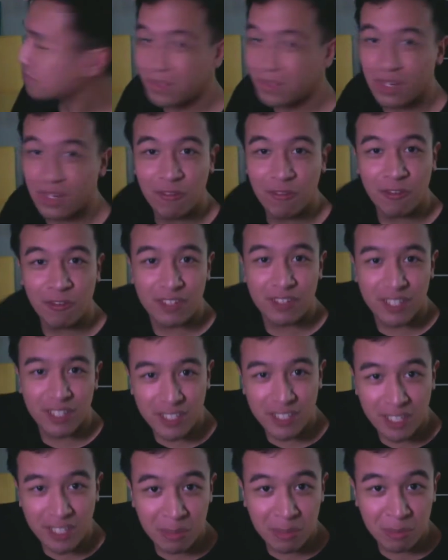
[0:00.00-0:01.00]
I've got the
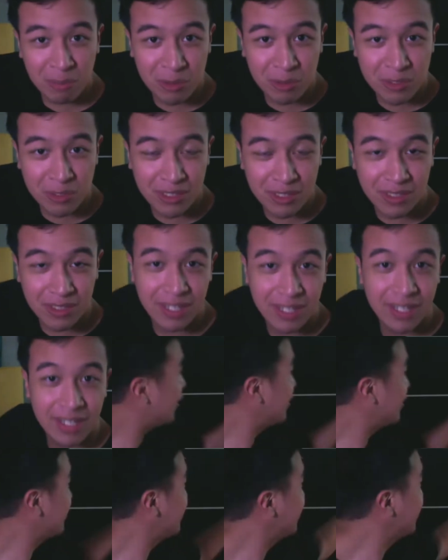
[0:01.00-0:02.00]
Kitani poster there,
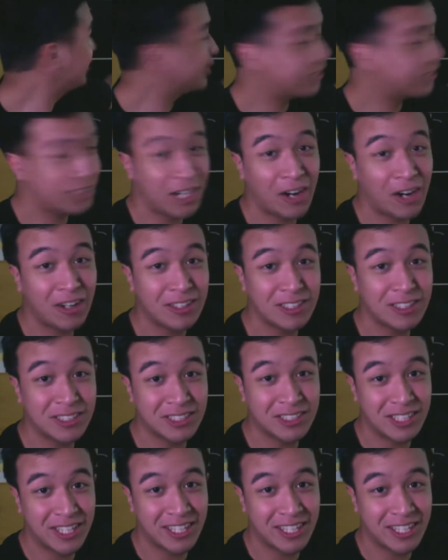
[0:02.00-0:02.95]
a director's chair,